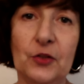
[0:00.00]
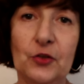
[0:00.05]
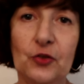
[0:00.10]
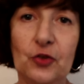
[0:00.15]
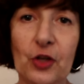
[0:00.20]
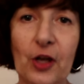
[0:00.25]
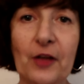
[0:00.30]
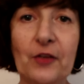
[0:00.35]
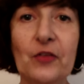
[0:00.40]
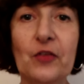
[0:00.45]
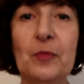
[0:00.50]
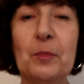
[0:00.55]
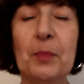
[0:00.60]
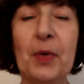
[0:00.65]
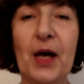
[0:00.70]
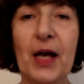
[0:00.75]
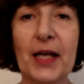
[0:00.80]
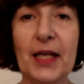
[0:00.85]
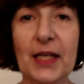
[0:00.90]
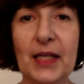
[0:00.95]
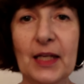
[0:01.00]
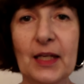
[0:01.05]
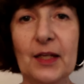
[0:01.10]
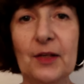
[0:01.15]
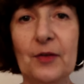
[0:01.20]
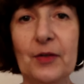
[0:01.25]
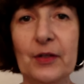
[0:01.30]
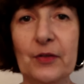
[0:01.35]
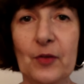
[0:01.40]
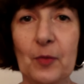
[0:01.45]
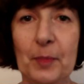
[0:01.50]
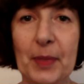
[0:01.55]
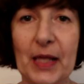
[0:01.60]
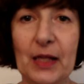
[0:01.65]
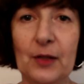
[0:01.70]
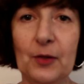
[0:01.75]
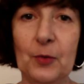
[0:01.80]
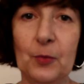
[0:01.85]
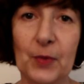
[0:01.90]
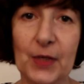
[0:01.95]
just by hearing the
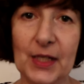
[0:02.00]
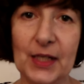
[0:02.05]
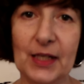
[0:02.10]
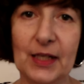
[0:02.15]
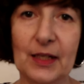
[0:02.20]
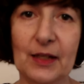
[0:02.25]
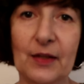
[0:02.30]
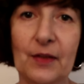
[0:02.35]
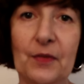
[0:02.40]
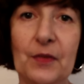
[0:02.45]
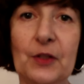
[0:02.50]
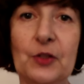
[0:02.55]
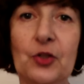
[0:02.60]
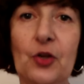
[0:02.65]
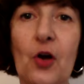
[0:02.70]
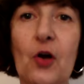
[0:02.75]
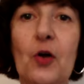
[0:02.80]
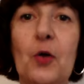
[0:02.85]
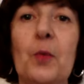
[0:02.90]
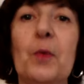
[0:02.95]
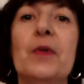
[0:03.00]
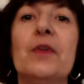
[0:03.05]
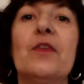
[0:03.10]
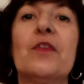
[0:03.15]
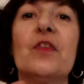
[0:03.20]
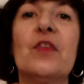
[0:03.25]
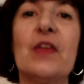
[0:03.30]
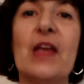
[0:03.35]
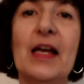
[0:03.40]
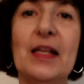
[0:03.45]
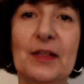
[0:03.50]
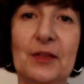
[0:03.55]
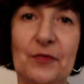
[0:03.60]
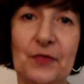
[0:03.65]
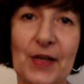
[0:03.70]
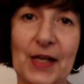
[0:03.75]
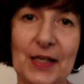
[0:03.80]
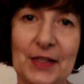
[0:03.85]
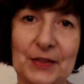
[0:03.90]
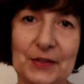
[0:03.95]
bell ringing, the dog would
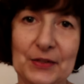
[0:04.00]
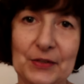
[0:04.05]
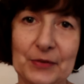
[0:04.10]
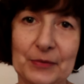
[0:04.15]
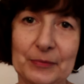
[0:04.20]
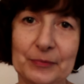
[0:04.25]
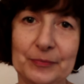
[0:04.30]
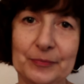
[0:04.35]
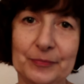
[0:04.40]
salivate.